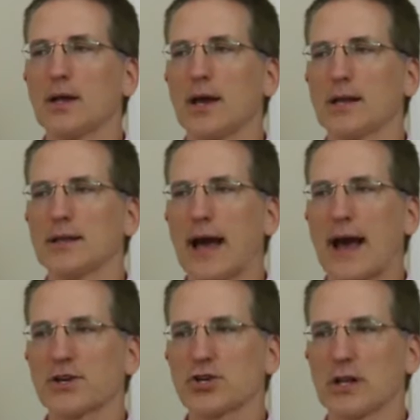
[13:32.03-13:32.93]
it
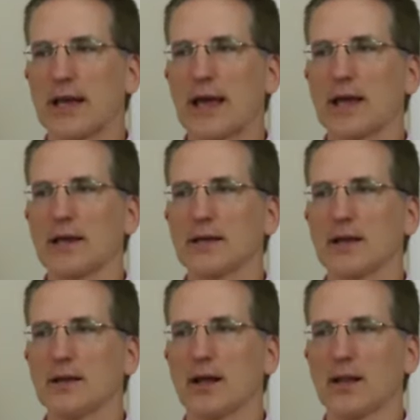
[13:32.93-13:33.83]
actually
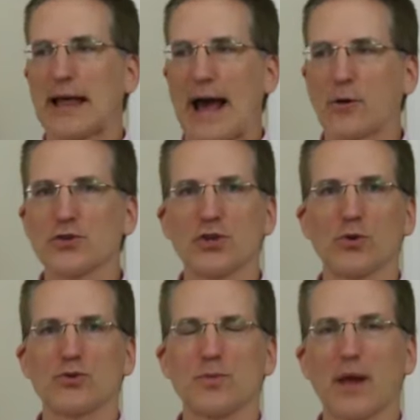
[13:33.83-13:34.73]
allows
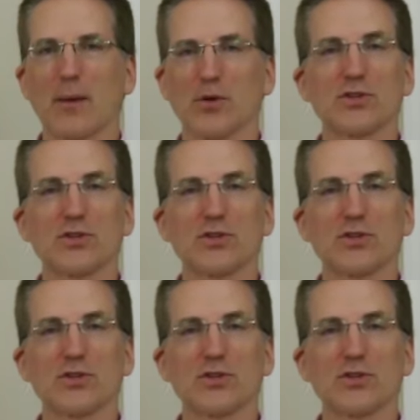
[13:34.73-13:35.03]
you to be able